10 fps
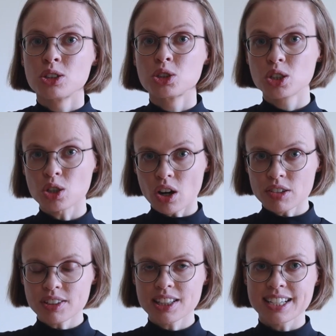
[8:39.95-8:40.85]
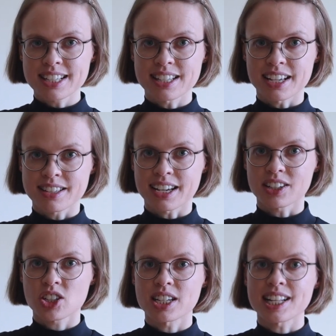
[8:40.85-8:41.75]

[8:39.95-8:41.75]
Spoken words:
The TOEFL listening section